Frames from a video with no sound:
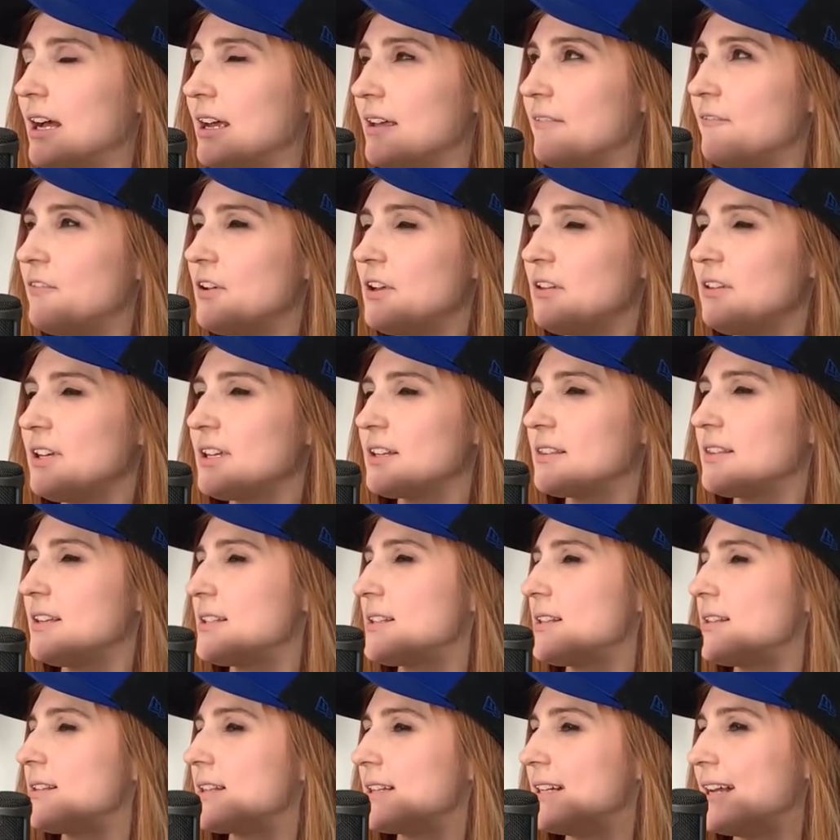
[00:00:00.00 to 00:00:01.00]
I feel like
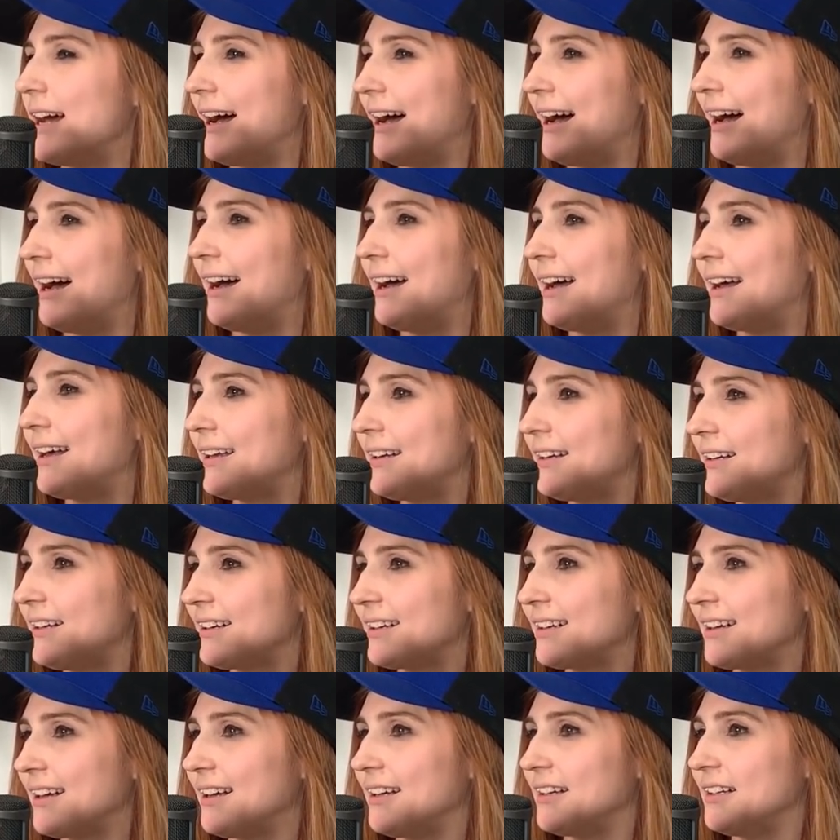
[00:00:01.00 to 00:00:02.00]
this is an odd
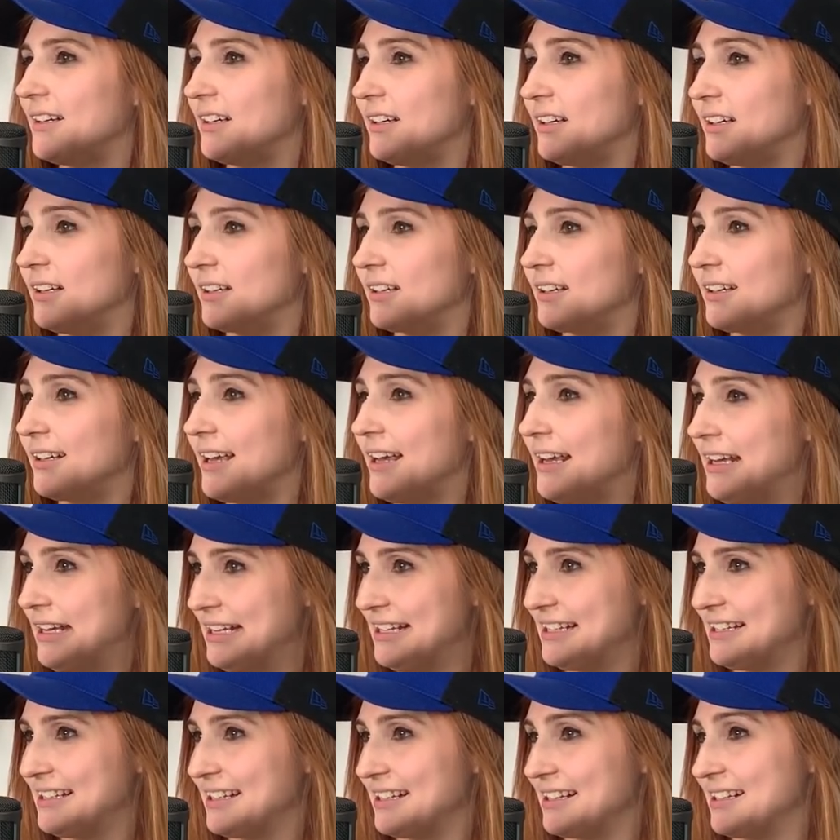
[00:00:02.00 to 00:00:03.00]
kind of
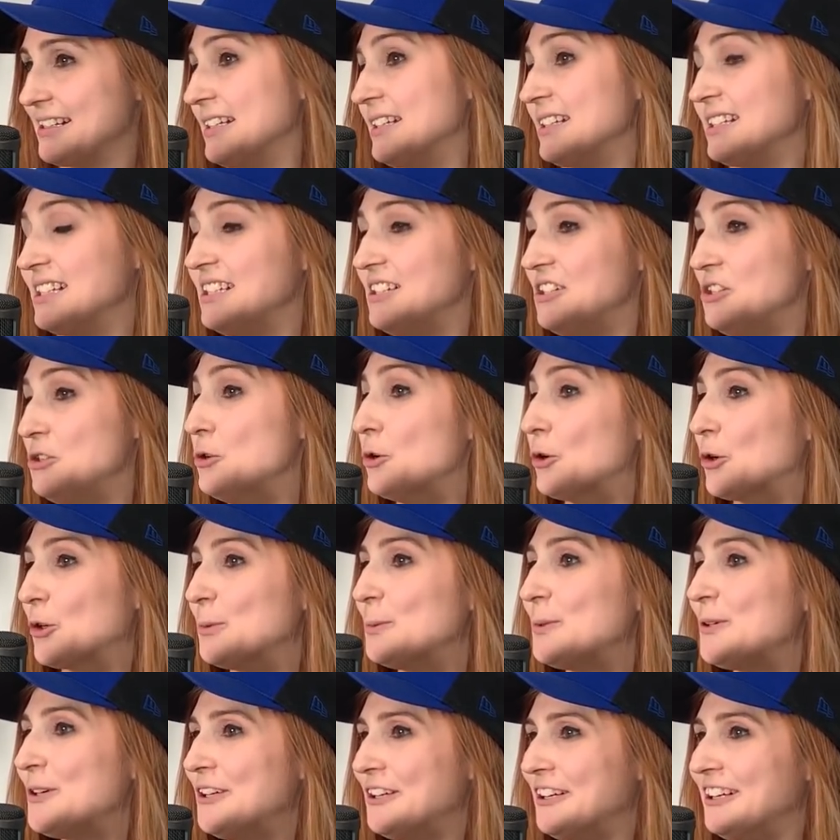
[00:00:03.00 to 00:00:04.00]
case. This isn't
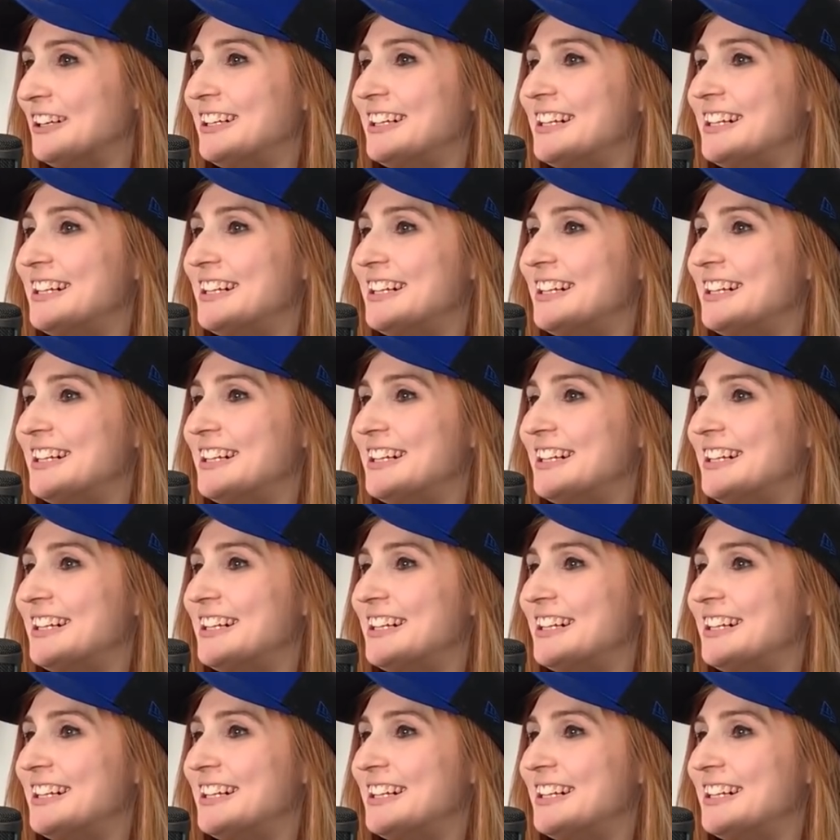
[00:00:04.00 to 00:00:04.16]
normal.